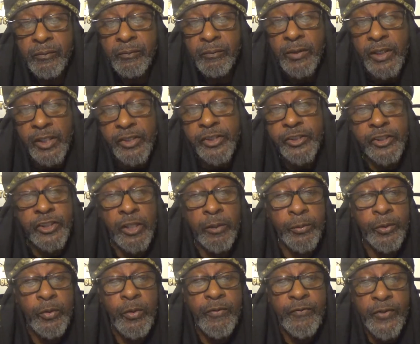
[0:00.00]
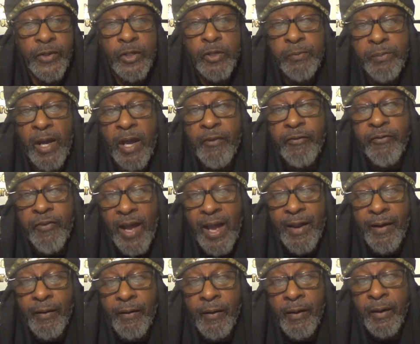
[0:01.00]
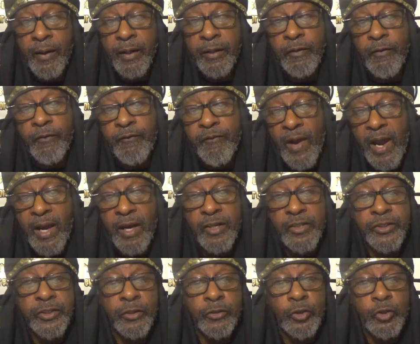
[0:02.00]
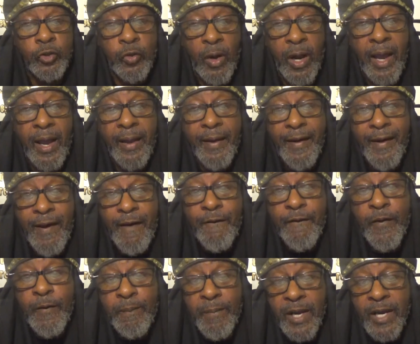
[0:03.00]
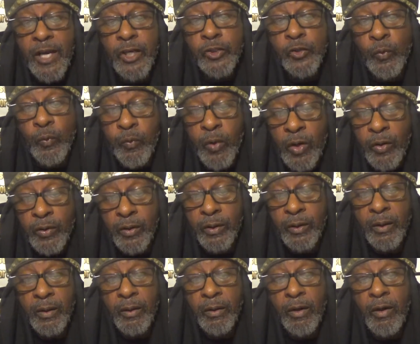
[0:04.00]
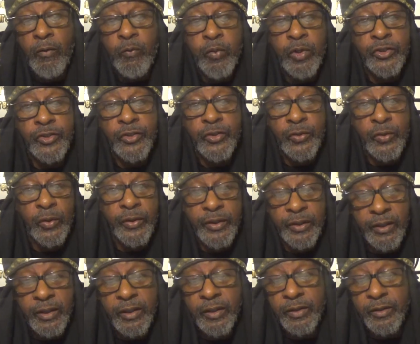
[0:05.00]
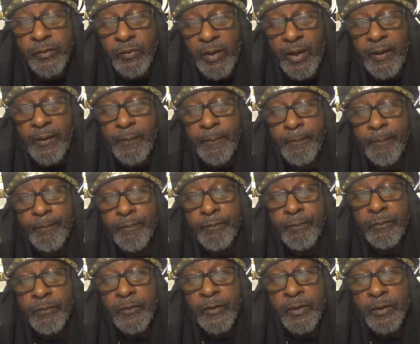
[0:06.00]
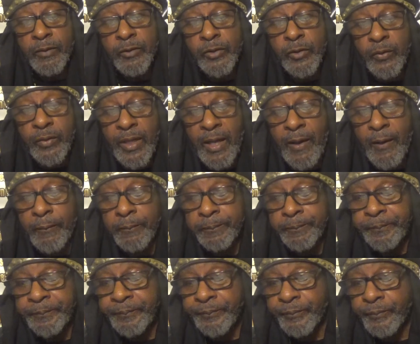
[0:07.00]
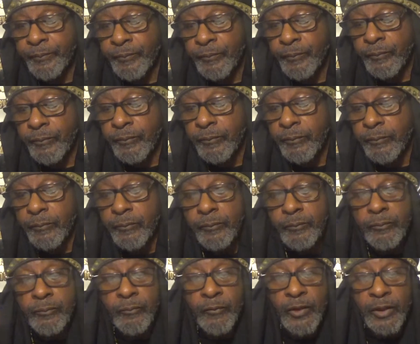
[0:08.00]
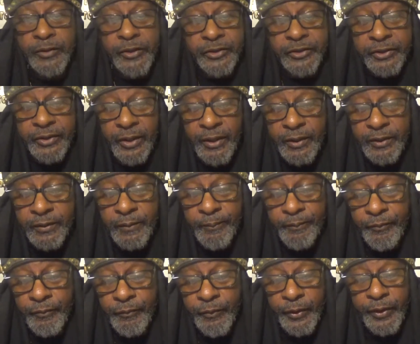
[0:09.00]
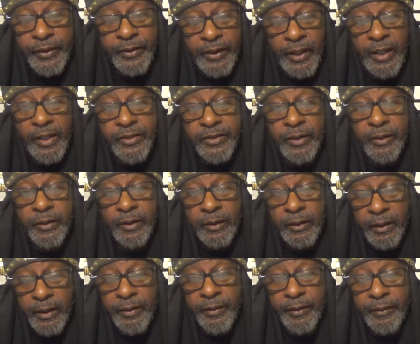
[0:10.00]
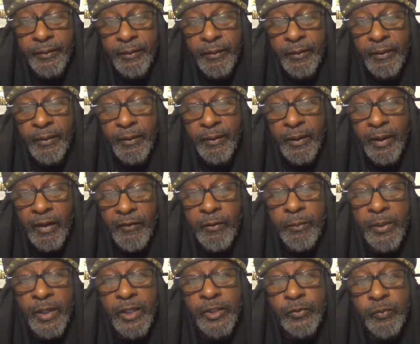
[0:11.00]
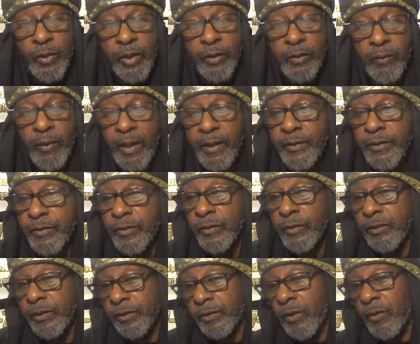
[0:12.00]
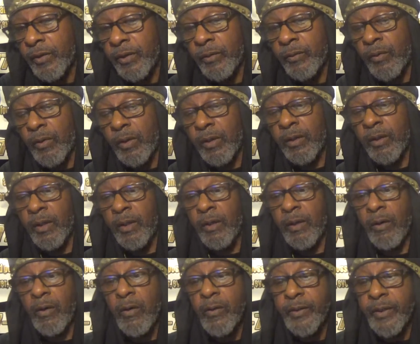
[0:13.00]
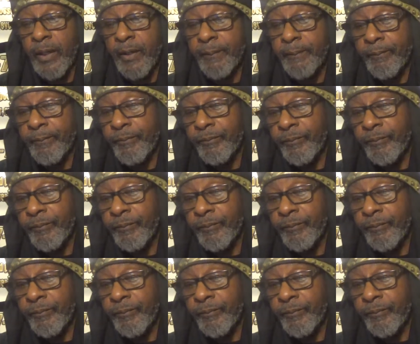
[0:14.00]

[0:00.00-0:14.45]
because it shall be revealed by fire, and the fire shall try every man's work of what sort it is. Right. So now, when it says, "For the day shall declare it," every man's work. Right. So let's go to Hold that.